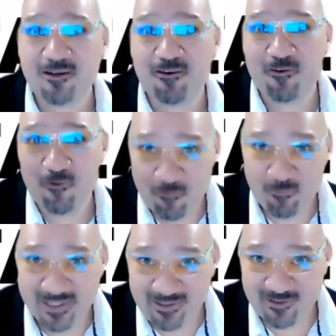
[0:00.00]
of
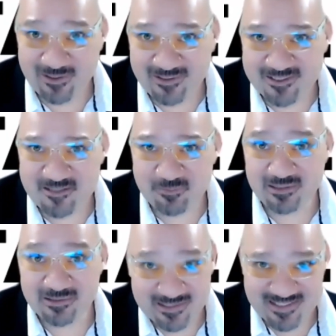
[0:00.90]
my learning
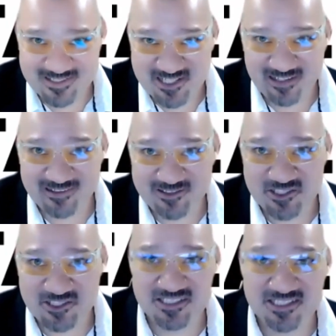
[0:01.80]
disabilities and
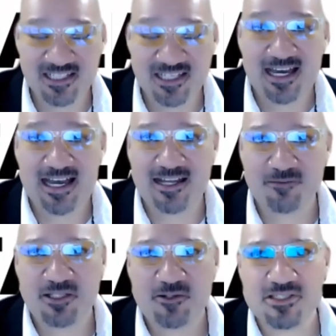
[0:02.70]
challenges. And
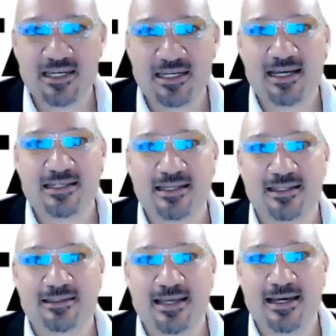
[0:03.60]
because I had
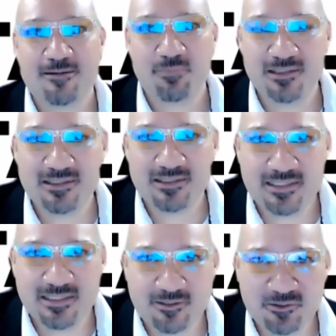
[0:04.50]
that
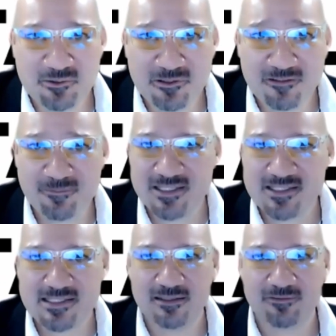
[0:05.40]
ability to love
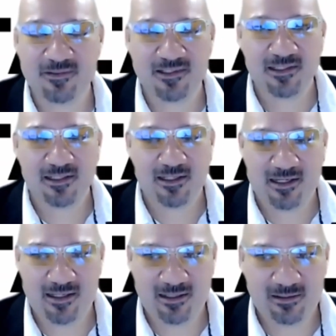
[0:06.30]
myself,
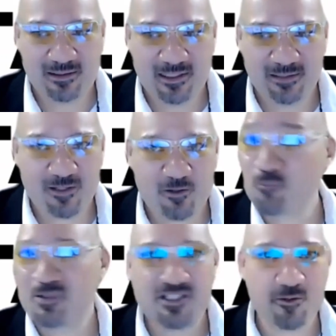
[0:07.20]
I've
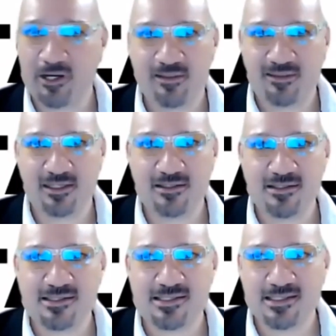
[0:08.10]
accomplished great
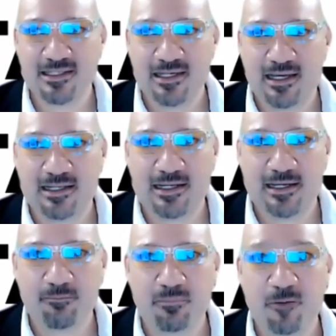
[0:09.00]
things, and
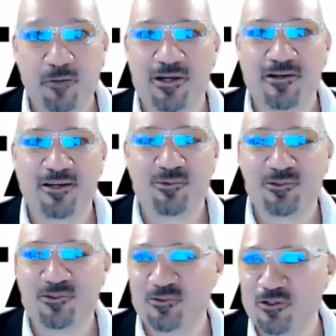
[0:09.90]
I'm better able
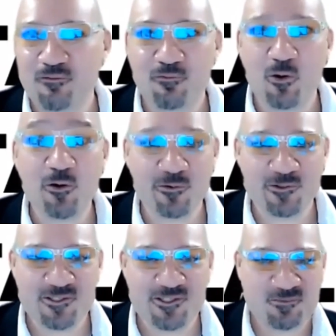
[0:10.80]
to love
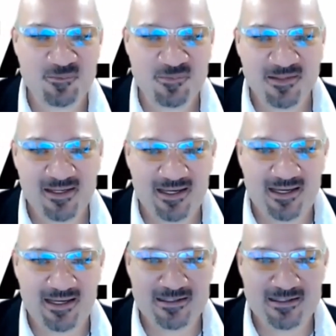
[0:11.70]
others. And